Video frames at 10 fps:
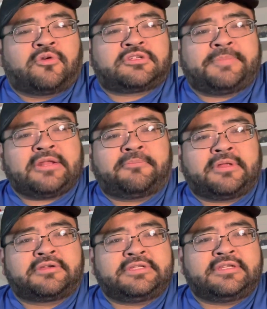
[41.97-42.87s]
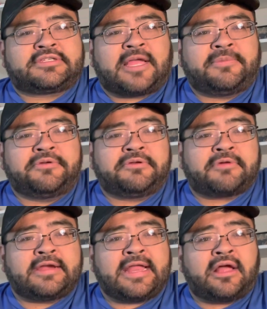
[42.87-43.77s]
Worship Piano Players Need to Stop Doing
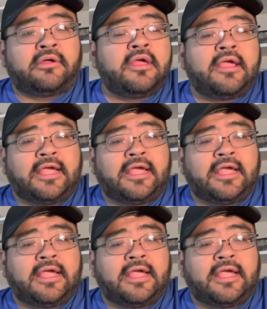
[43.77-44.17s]
Right Now,